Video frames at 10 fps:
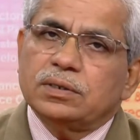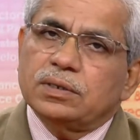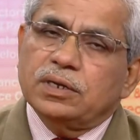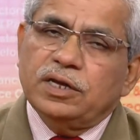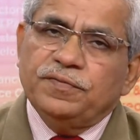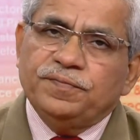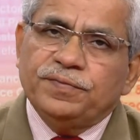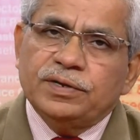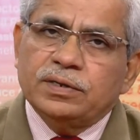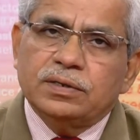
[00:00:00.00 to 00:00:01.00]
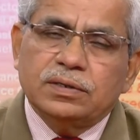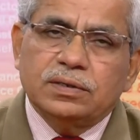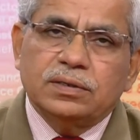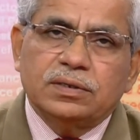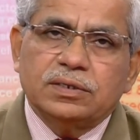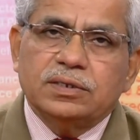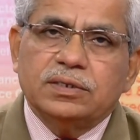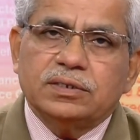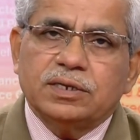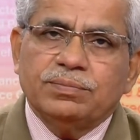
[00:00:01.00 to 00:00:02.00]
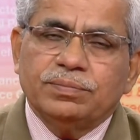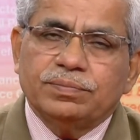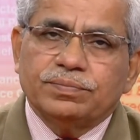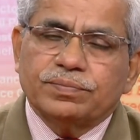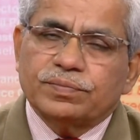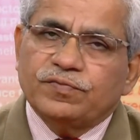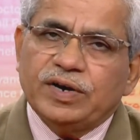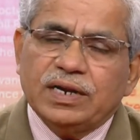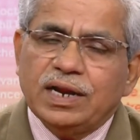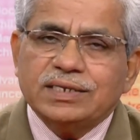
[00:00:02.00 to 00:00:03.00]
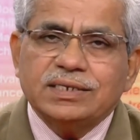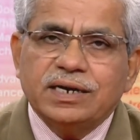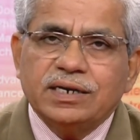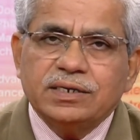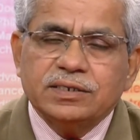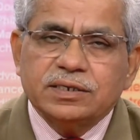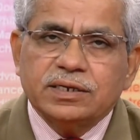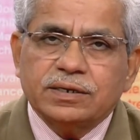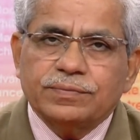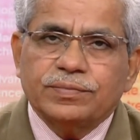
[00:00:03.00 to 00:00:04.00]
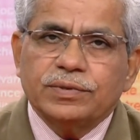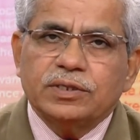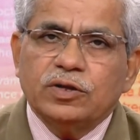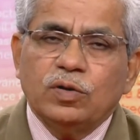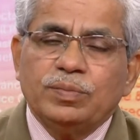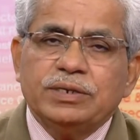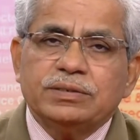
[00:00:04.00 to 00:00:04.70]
If some fatal accident is there will be